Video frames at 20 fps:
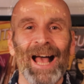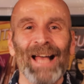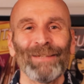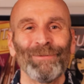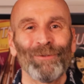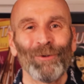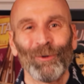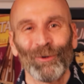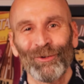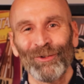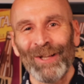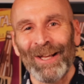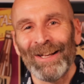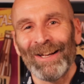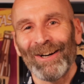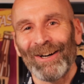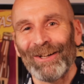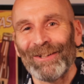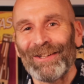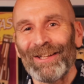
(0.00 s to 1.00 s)
folks,
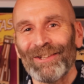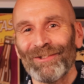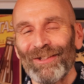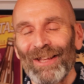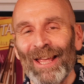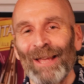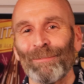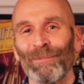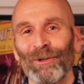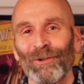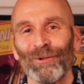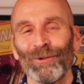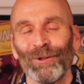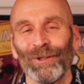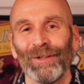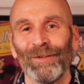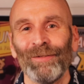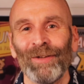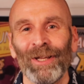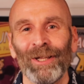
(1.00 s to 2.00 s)
on this
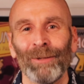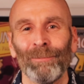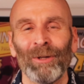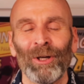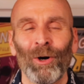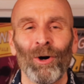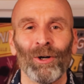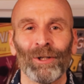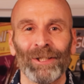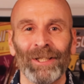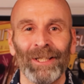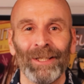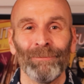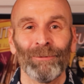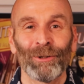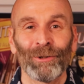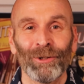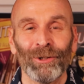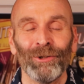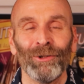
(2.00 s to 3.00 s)
episode of Hit Mahogany
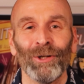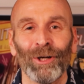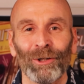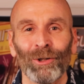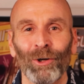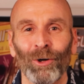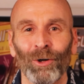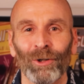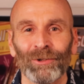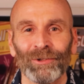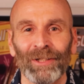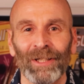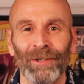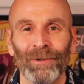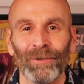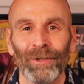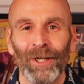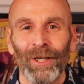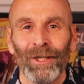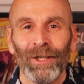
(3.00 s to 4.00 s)
we're going to do a
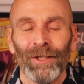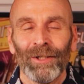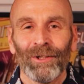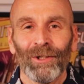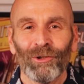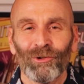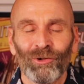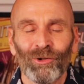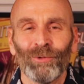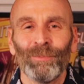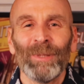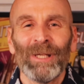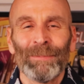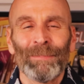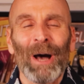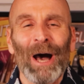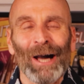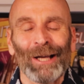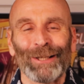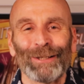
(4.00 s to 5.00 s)
cocktail that should be
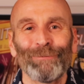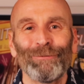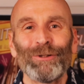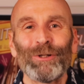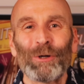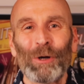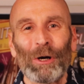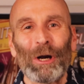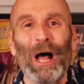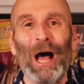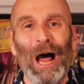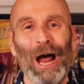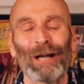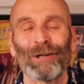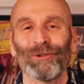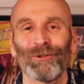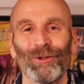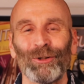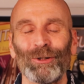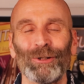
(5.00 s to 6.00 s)
part of your
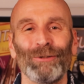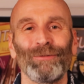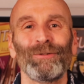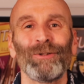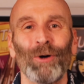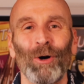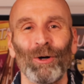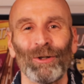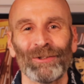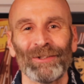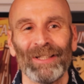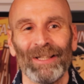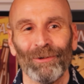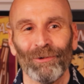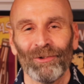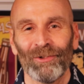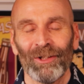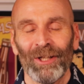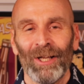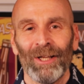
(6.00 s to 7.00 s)
arsenal of
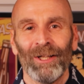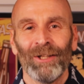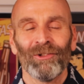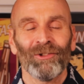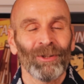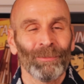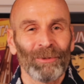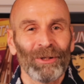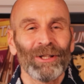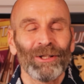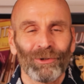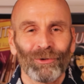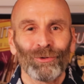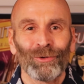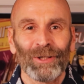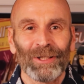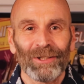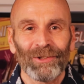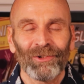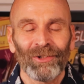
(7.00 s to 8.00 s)
cocktails. Something that's
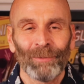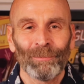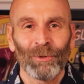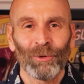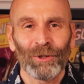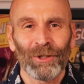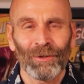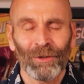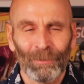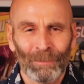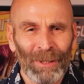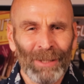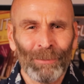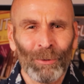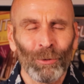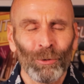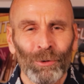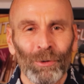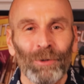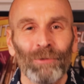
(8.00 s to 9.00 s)
really simple. You've got
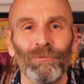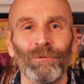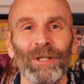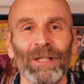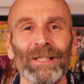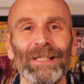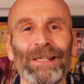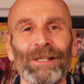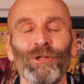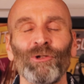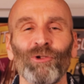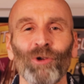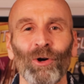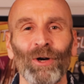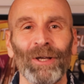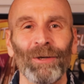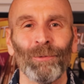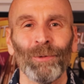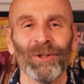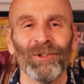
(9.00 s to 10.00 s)
people who really
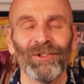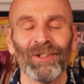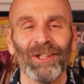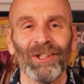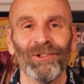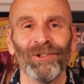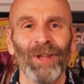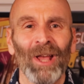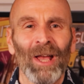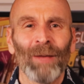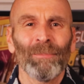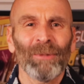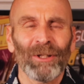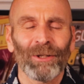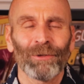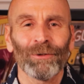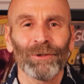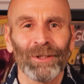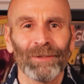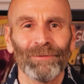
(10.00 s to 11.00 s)
enjoy whiskies but
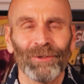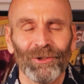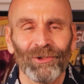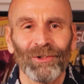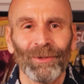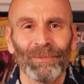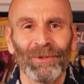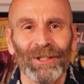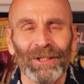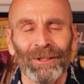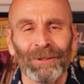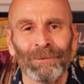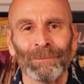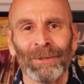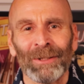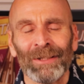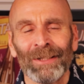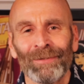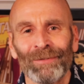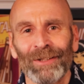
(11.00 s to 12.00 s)
they're looking for something a little
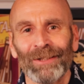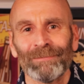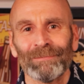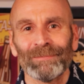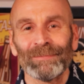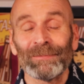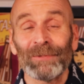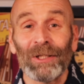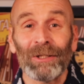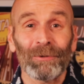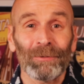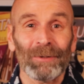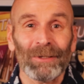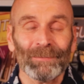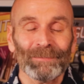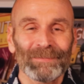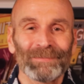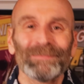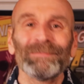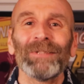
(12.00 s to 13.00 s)
bit different. You know
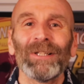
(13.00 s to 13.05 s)
what?